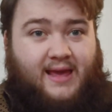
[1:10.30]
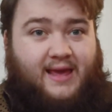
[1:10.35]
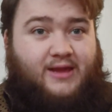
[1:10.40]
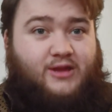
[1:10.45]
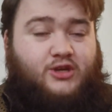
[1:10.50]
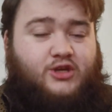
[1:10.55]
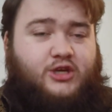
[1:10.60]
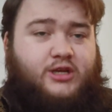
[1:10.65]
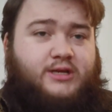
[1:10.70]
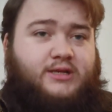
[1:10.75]

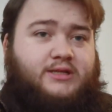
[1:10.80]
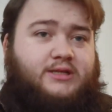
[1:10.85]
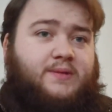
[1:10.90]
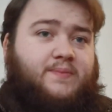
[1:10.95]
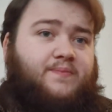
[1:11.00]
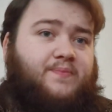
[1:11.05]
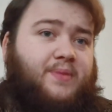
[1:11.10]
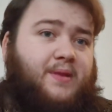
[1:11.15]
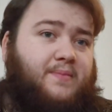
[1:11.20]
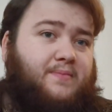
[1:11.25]
inches
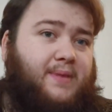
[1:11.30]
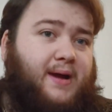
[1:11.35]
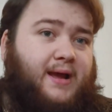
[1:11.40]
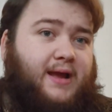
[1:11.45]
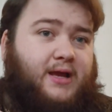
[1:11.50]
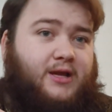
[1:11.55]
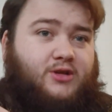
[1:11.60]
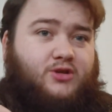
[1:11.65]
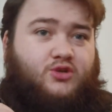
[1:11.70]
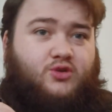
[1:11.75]
by
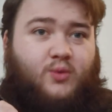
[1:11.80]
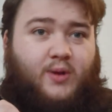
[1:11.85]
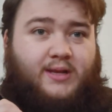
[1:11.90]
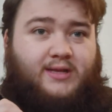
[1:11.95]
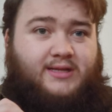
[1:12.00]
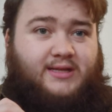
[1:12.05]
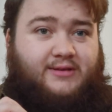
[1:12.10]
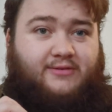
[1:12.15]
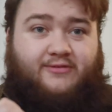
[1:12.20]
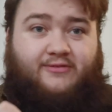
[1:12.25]
a
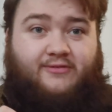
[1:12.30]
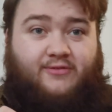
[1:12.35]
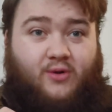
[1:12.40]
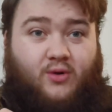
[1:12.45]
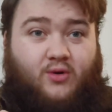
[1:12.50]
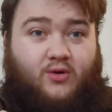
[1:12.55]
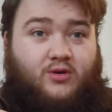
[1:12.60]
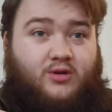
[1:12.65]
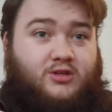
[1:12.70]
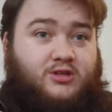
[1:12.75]

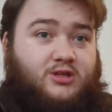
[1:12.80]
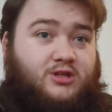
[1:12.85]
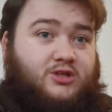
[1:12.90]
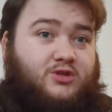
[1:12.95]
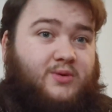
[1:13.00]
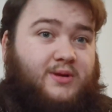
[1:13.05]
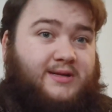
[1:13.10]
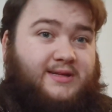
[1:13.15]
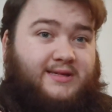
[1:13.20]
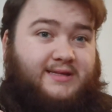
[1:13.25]
24 to
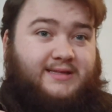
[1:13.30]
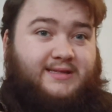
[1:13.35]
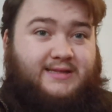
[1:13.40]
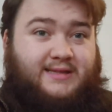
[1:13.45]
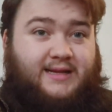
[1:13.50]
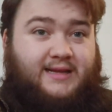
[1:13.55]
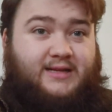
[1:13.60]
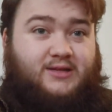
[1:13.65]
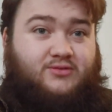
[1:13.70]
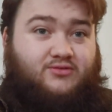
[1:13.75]

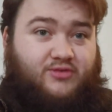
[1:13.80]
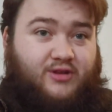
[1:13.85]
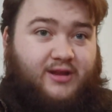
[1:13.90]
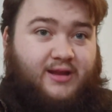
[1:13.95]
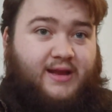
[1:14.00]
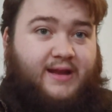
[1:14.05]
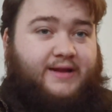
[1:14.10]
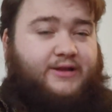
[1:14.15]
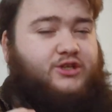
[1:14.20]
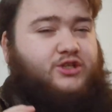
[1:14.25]
26 ring
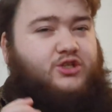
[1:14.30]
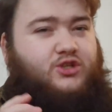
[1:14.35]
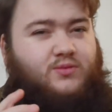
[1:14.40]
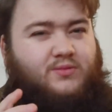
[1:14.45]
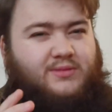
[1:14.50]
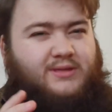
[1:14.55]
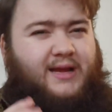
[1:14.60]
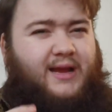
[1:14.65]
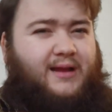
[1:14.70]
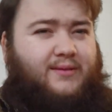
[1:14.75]
gauge,
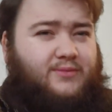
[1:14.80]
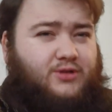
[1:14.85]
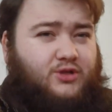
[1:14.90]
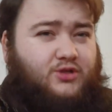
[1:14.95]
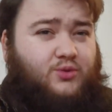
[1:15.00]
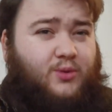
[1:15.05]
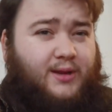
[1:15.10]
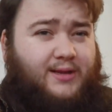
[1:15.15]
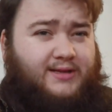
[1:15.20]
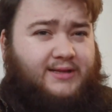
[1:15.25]
sometimes a
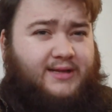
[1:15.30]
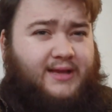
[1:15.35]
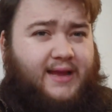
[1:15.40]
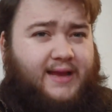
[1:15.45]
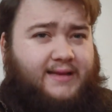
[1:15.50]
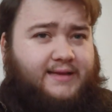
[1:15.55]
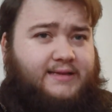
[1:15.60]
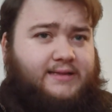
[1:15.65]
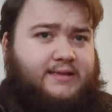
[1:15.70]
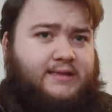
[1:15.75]

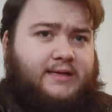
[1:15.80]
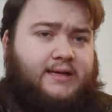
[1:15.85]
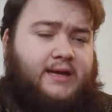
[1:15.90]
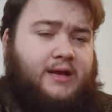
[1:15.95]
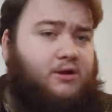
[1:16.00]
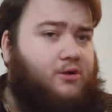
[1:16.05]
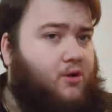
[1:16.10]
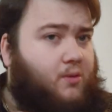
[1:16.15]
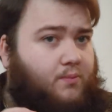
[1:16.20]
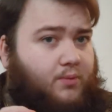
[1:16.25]
28,
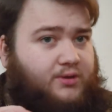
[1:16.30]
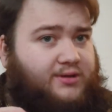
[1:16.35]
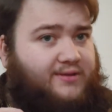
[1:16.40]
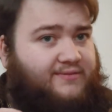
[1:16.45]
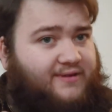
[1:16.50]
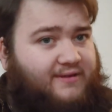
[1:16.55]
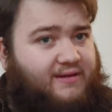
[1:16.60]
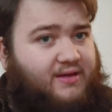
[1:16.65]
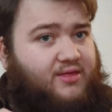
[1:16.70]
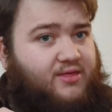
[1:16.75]
but
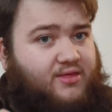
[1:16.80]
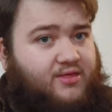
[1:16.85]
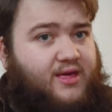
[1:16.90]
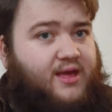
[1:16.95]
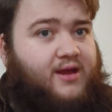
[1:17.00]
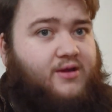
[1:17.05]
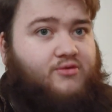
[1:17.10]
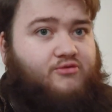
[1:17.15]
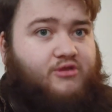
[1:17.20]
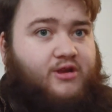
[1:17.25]
a very
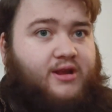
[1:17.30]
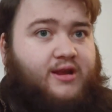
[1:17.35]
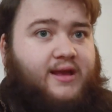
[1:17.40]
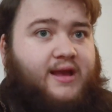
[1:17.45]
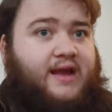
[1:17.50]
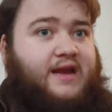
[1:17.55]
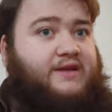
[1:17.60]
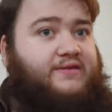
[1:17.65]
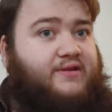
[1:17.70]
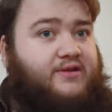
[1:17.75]
thin ring
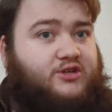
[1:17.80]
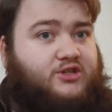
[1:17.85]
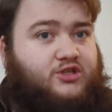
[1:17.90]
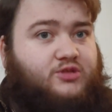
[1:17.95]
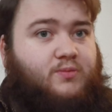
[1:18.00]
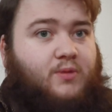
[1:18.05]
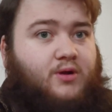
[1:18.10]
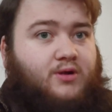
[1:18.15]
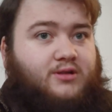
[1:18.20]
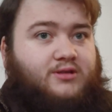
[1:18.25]
gauge, very
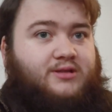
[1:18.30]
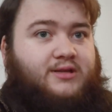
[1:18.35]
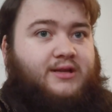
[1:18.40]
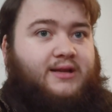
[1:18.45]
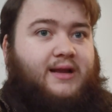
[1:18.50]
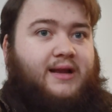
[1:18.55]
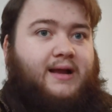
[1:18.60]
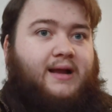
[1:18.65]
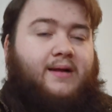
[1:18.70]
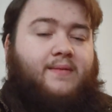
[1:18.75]
small
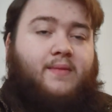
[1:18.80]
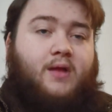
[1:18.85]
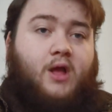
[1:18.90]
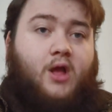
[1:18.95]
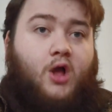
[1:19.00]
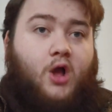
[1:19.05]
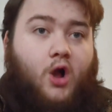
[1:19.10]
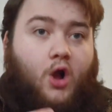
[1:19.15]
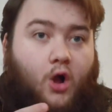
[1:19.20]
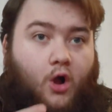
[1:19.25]
cigar,
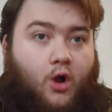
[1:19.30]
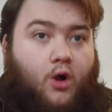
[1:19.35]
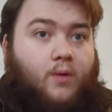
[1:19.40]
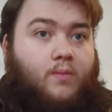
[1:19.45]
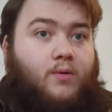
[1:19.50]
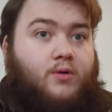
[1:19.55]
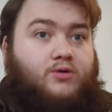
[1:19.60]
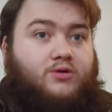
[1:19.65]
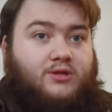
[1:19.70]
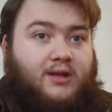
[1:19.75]

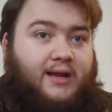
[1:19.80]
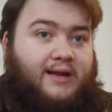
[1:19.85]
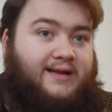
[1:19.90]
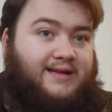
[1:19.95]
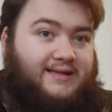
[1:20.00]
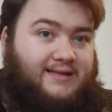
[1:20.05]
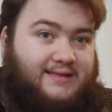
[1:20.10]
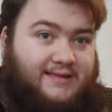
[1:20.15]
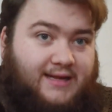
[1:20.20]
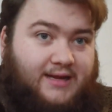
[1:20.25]
almost
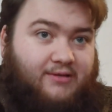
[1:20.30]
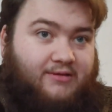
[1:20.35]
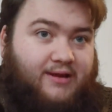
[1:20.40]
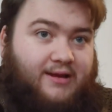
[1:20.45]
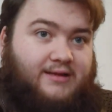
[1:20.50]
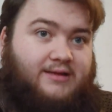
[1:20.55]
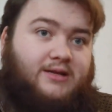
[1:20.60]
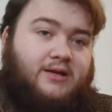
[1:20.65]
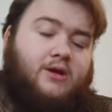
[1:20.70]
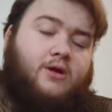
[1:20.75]
like a
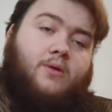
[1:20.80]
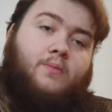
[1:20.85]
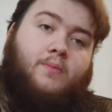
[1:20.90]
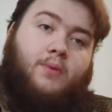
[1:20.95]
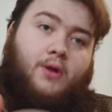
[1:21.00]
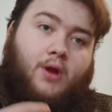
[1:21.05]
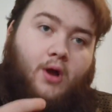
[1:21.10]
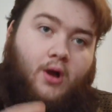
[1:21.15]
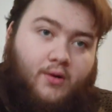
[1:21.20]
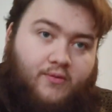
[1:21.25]
cigarette,
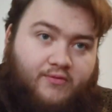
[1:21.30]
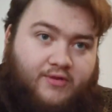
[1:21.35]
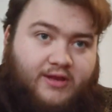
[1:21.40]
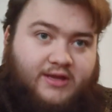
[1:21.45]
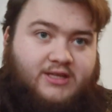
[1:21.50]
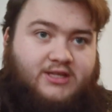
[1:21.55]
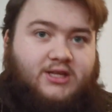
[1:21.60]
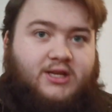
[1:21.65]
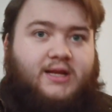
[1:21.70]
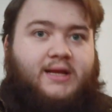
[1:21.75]
but
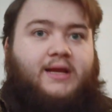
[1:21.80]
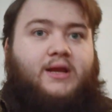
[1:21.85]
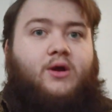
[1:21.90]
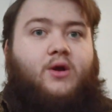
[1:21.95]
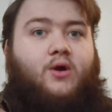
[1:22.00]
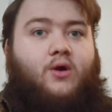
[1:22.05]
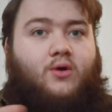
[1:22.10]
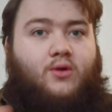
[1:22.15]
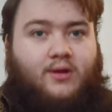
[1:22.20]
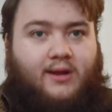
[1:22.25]
obviously,
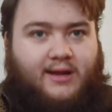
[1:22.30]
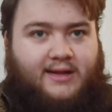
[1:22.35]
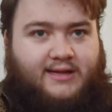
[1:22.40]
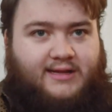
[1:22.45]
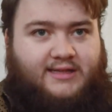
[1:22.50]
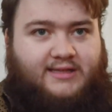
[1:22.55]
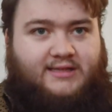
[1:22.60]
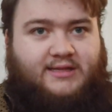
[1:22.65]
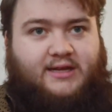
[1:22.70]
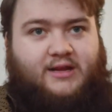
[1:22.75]

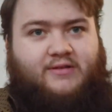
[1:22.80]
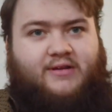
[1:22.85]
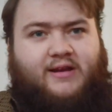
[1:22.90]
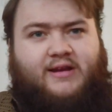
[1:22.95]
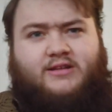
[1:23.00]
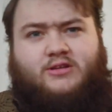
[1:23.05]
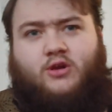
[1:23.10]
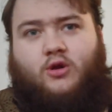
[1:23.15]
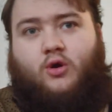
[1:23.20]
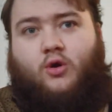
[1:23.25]
unlike a
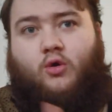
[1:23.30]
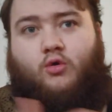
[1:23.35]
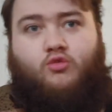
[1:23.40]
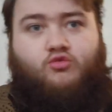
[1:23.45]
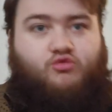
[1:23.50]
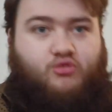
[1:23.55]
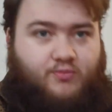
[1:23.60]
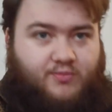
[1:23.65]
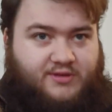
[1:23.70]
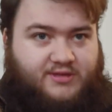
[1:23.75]
cigarette,
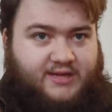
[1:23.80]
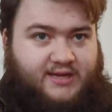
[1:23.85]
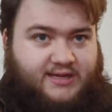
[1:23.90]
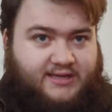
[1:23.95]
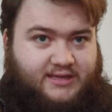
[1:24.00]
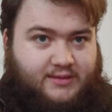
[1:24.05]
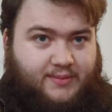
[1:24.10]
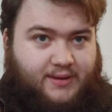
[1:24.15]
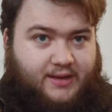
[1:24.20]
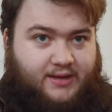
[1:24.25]

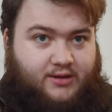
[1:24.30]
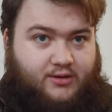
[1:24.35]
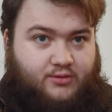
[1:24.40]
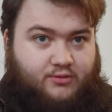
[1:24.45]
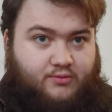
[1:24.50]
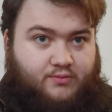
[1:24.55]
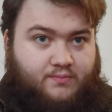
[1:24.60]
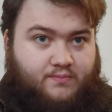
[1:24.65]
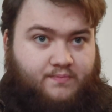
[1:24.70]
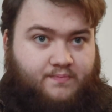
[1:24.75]
100% tobacco.